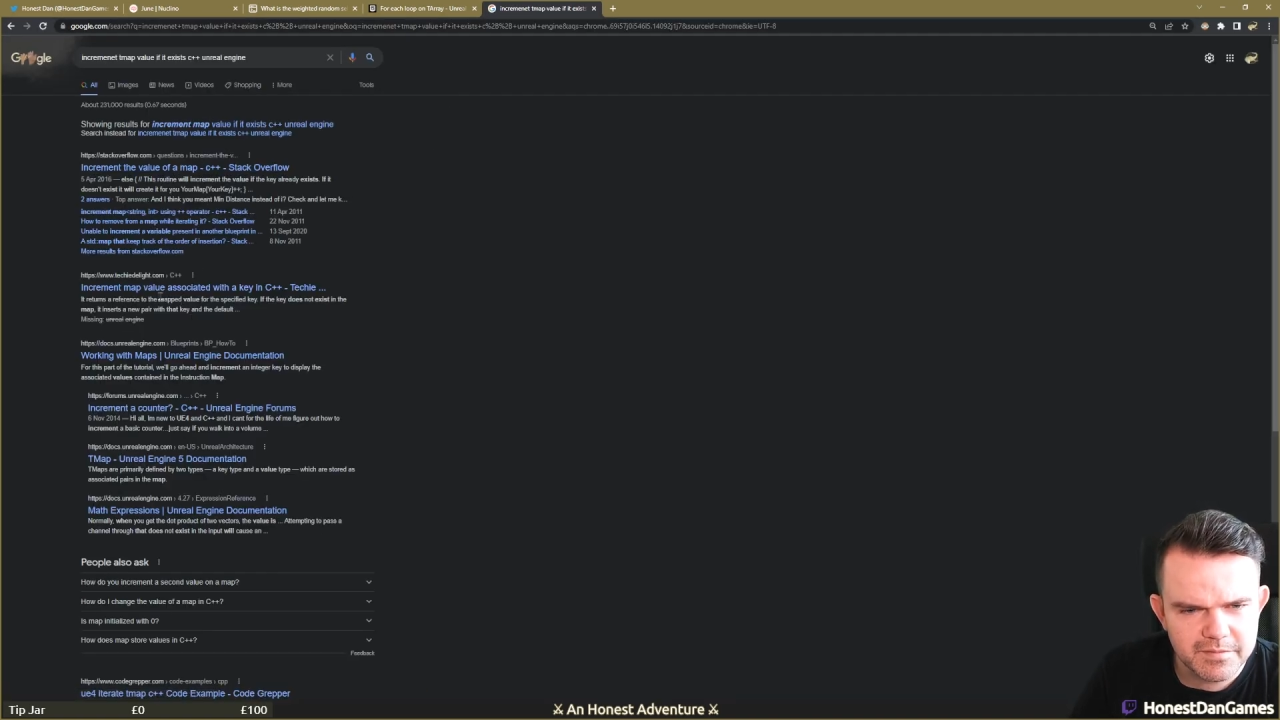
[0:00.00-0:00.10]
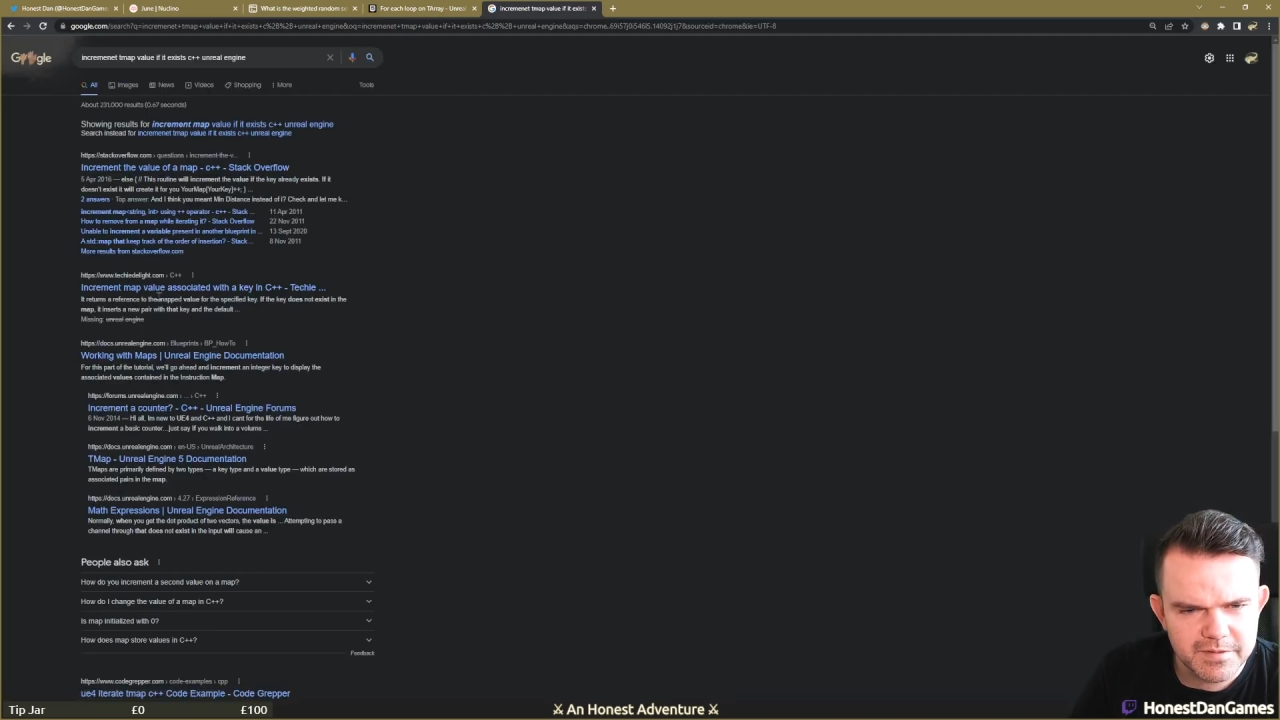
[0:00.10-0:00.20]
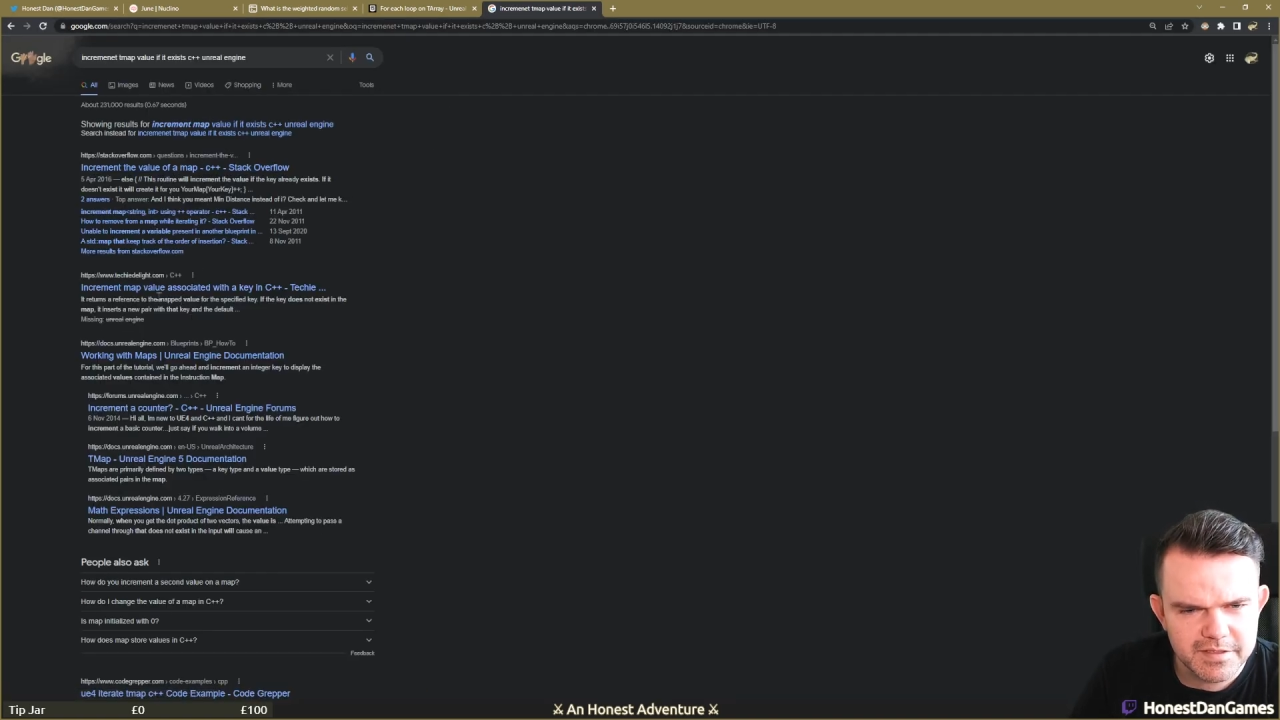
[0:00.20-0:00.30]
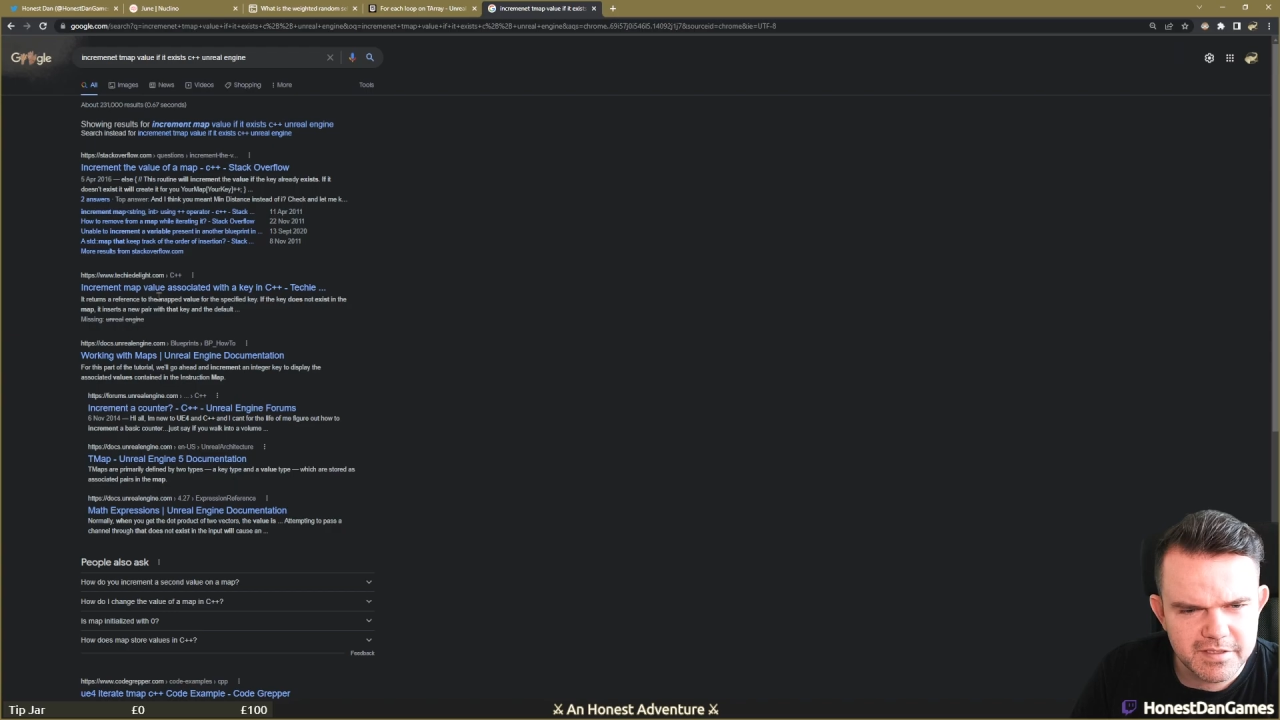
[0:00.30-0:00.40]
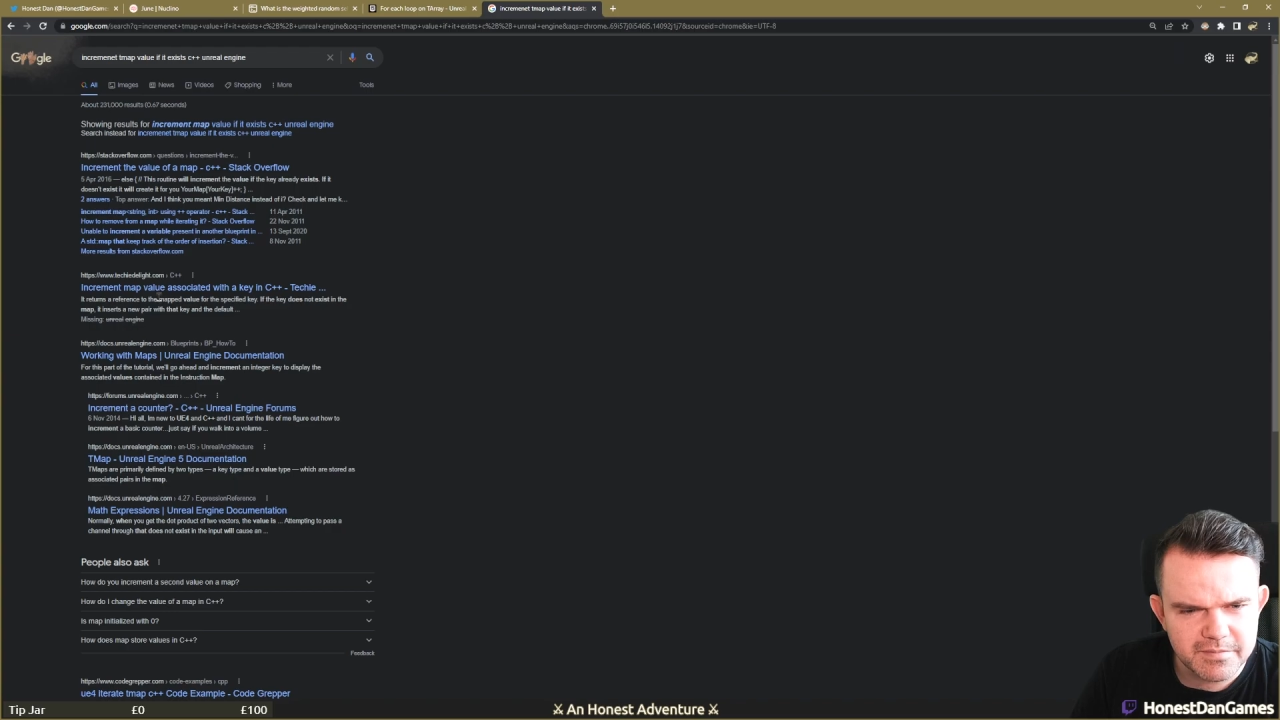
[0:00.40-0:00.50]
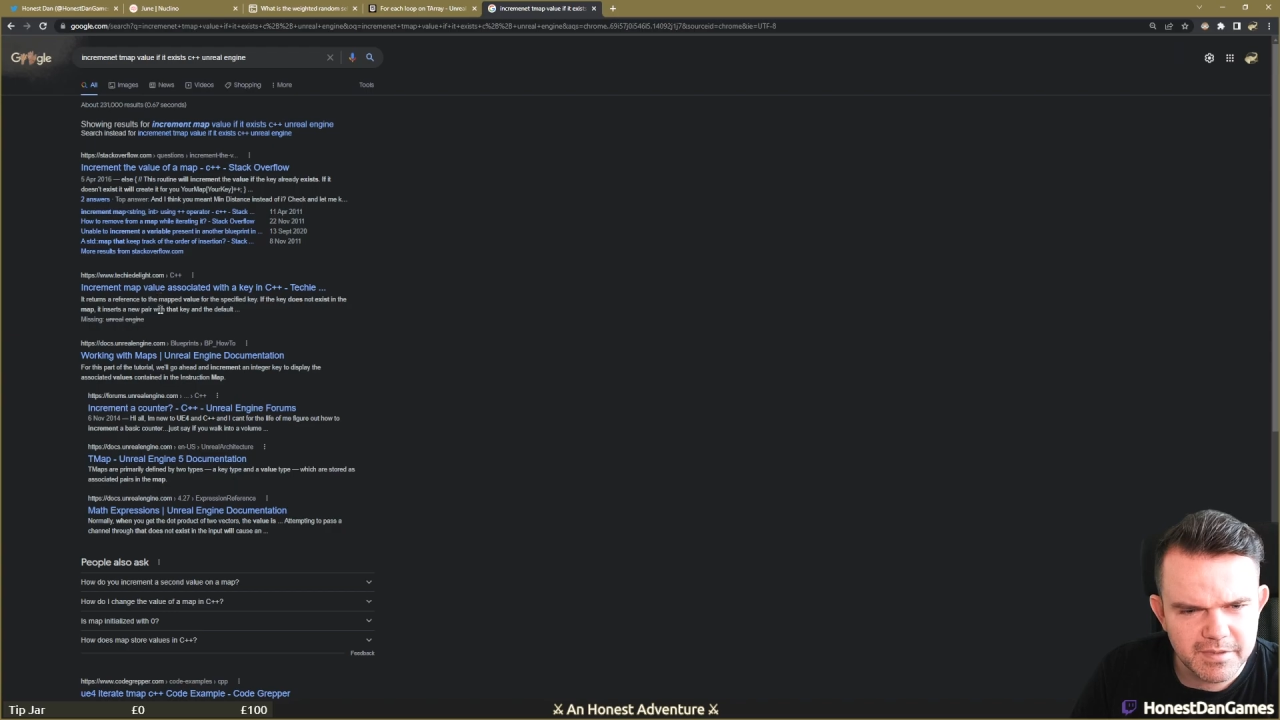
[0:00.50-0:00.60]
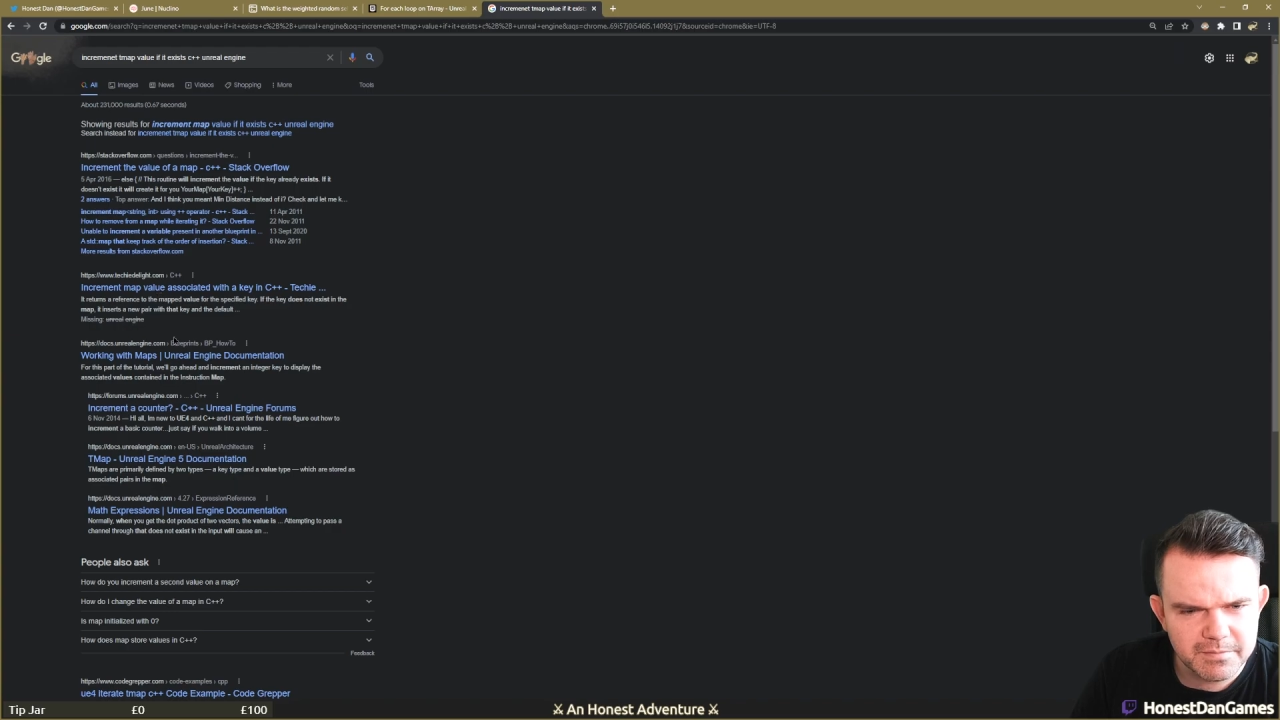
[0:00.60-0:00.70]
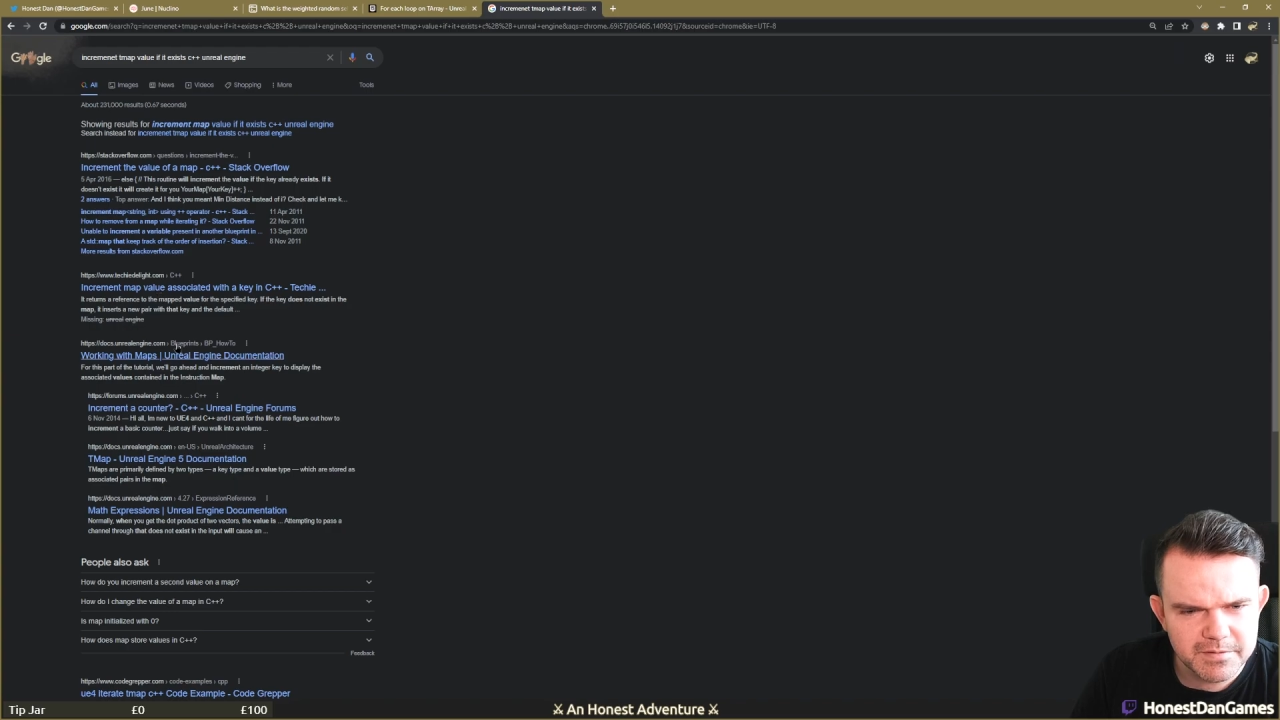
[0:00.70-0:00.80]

be T-map